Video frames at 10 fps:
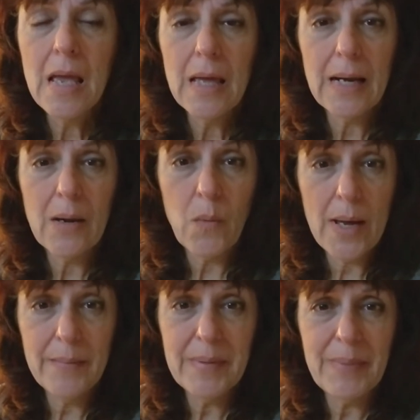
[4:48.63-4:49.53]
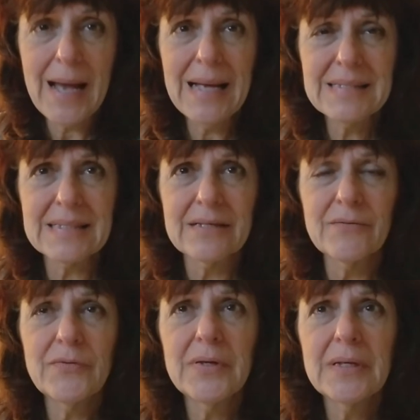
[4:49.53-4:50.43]
And I want to be
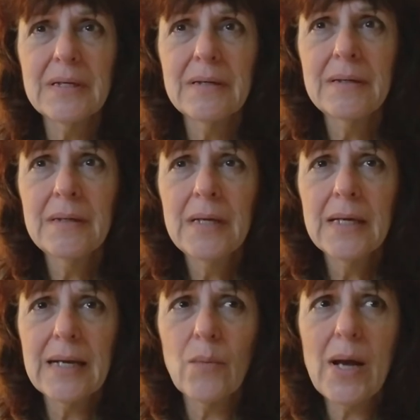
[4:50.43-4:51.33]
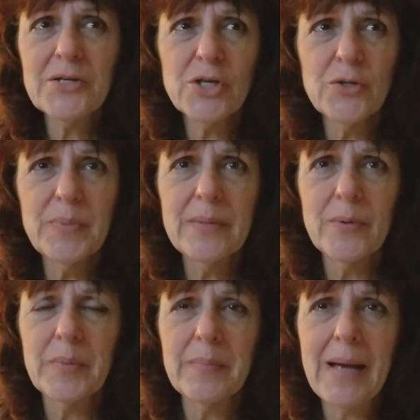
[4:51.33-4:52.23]
positive. And I watch other
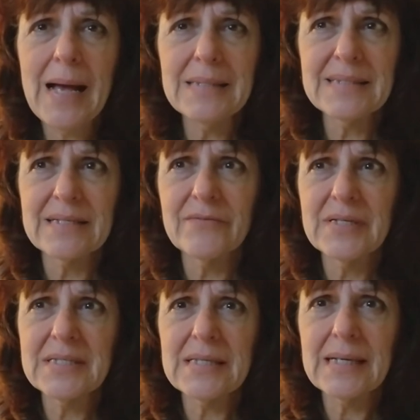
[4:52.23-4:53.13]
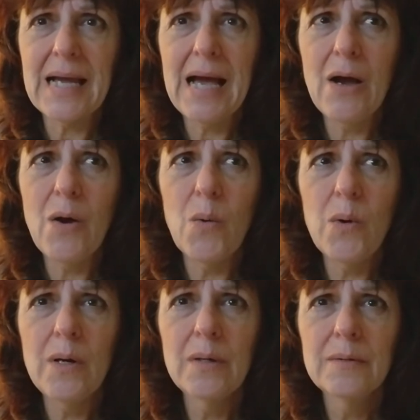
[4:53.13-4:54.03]
people be positive, and it's like,
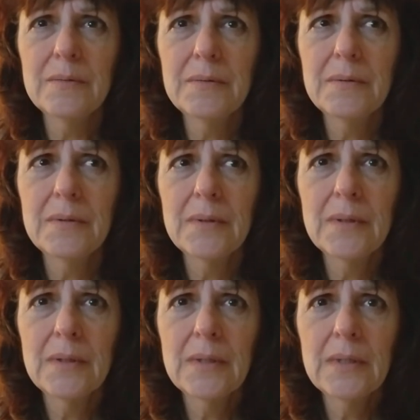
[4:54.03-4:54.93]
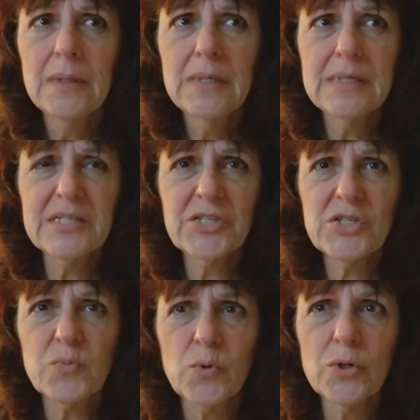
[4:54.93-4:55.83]
how? Is it
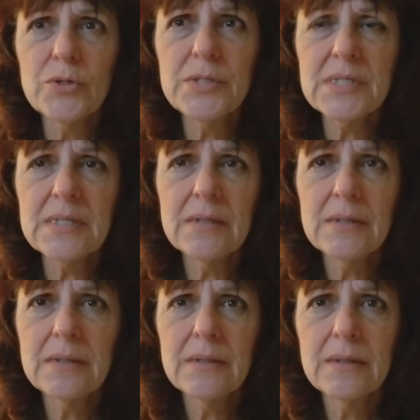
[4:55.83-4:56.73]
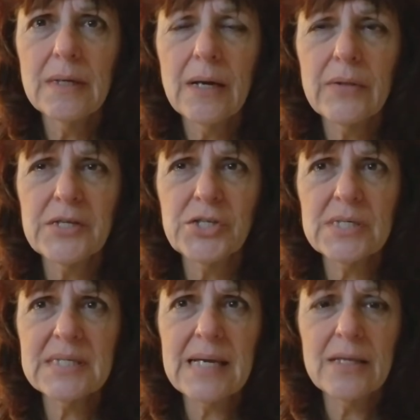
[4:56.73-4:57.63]
just words? Are they
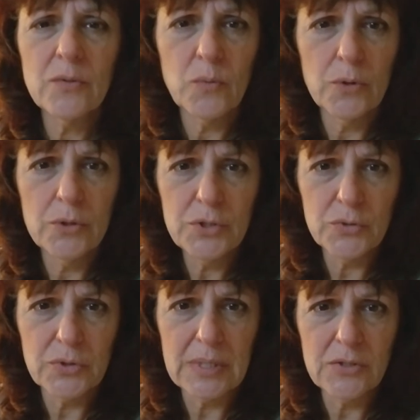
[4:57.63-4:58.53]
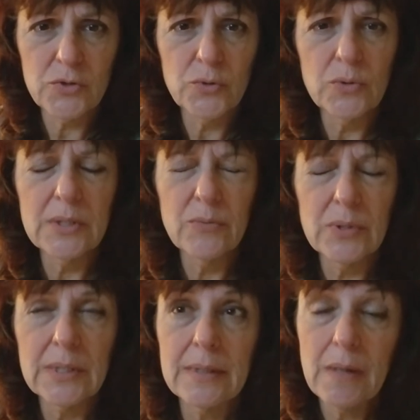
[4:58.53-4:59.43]
just saying the words, or do they truly,
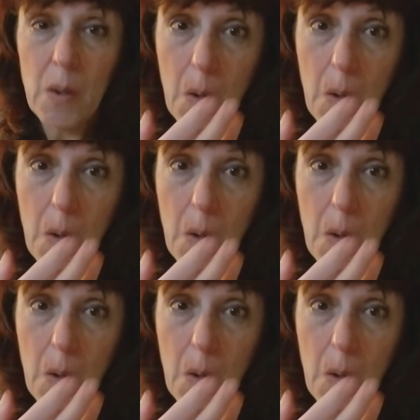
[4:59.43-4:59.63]
really,